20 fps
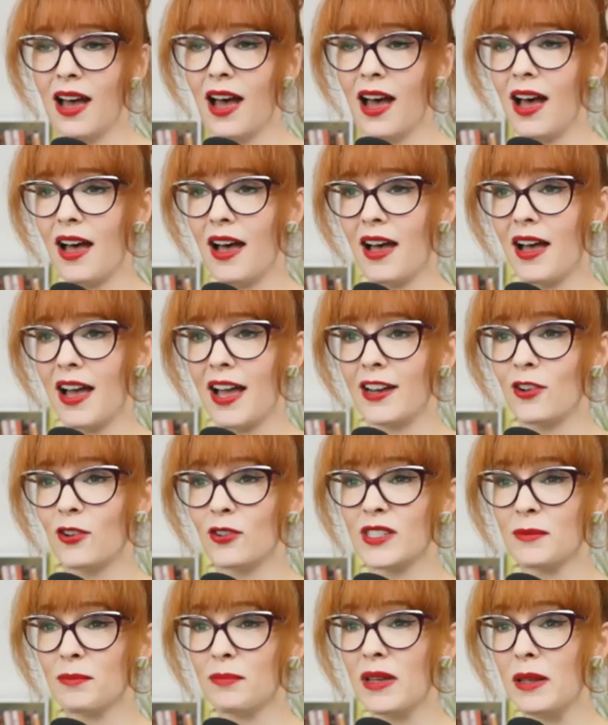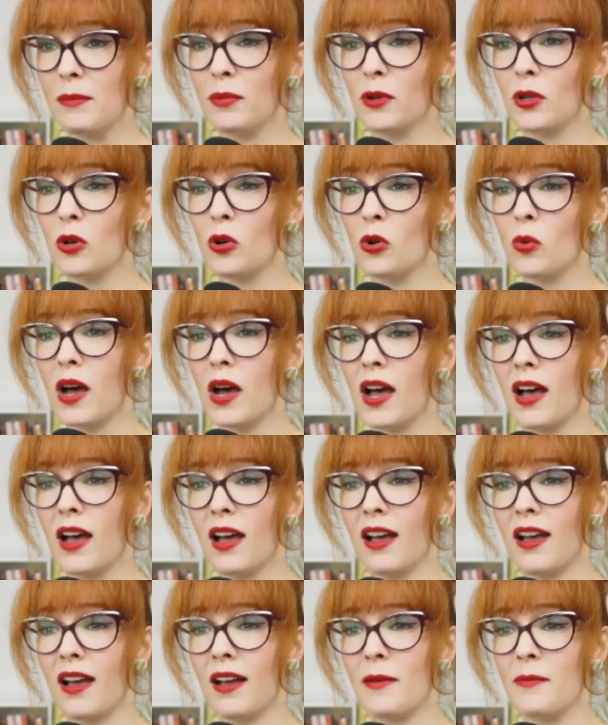I know some people who
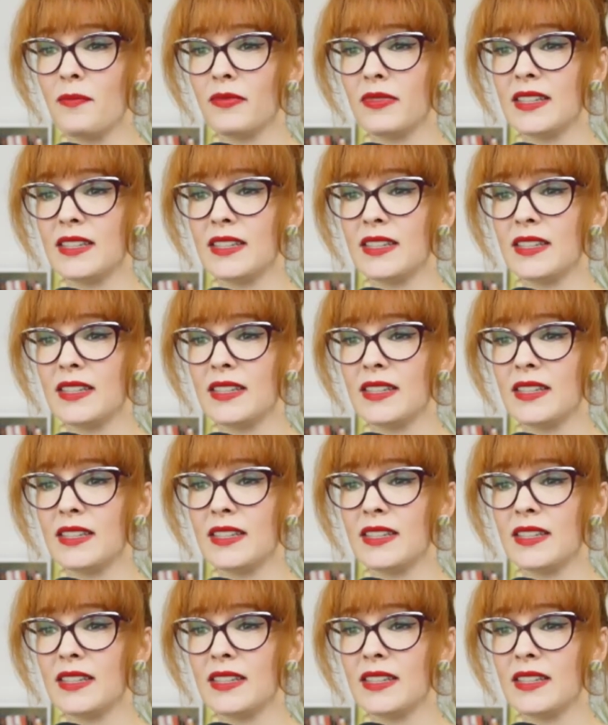are